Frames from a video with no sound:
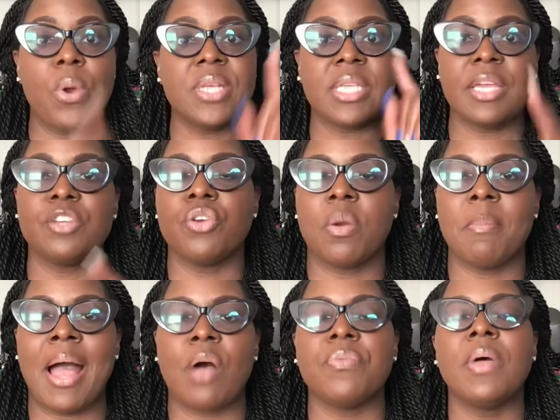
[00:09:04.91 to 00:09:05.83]
is in your
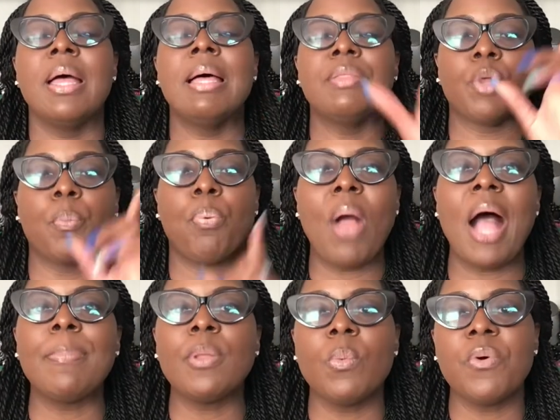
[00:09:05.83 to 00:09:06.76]
mouth. The
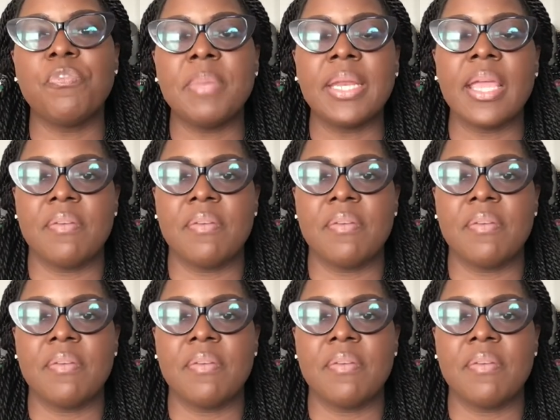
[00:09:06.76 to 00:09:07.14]
problem with many